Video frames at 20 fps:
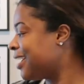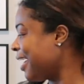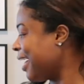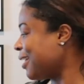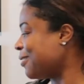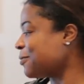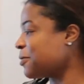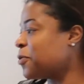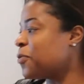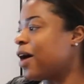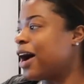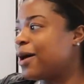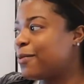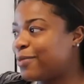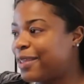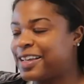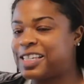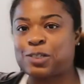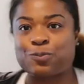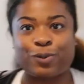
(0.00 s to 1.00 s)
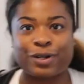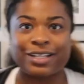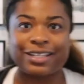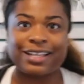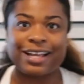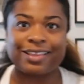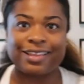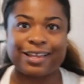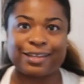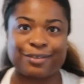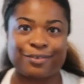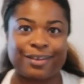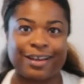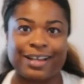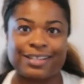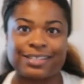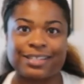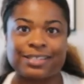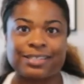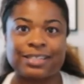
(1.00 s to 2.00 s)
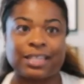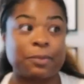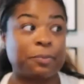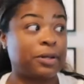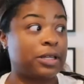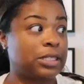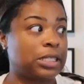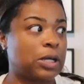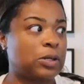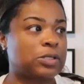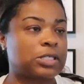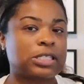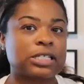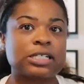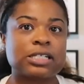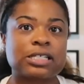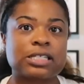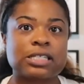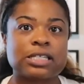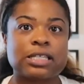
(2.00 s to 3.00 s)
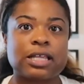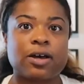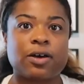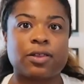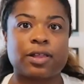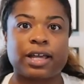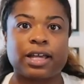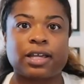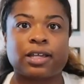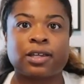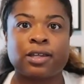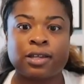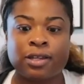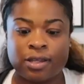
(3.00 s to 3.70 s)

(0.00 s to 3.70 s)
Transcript: I don't know why I'm like spreading out like you guys can see, but no, seriously though, like